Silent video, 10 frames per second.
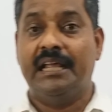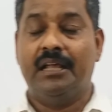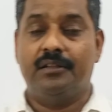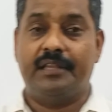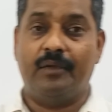
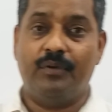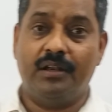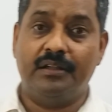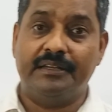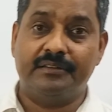they will
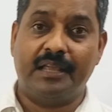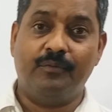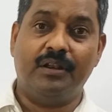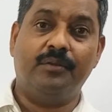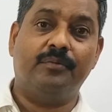they
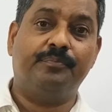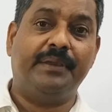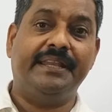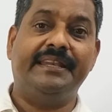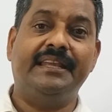will
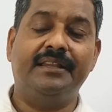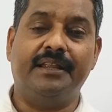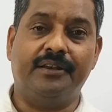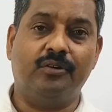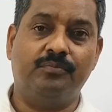be
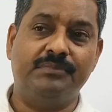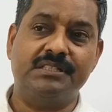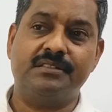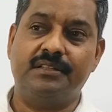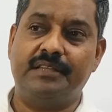needed
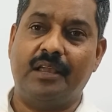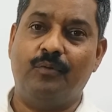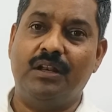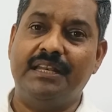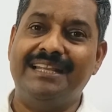means they
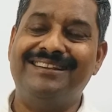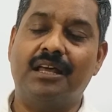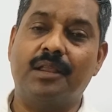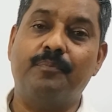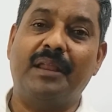will need a
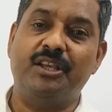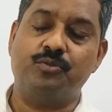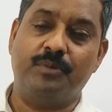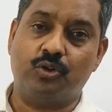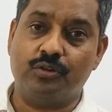
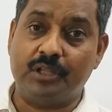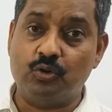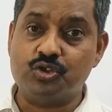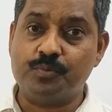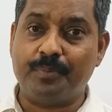replacement or
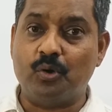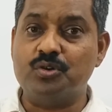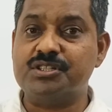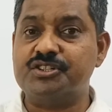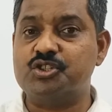those
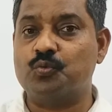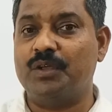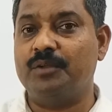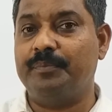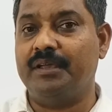posts
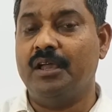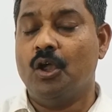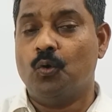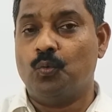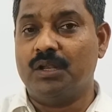will be
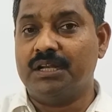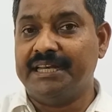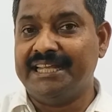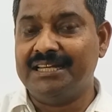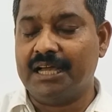will
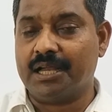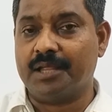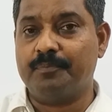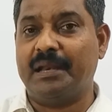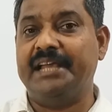need a
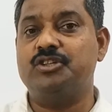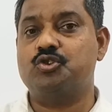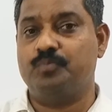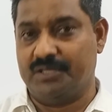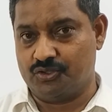
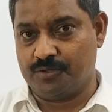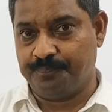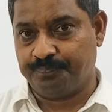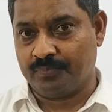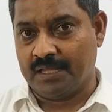replacement
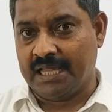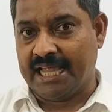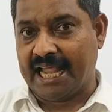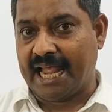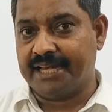
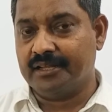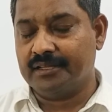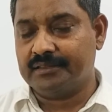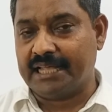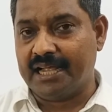and
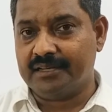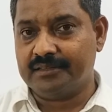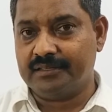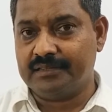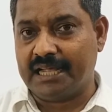
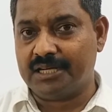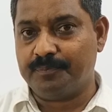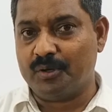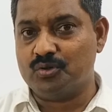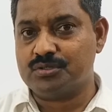that that
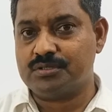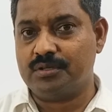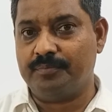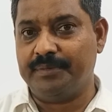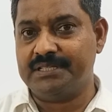post
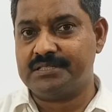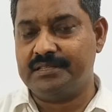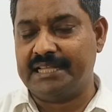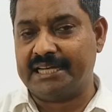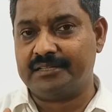means
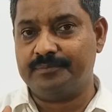that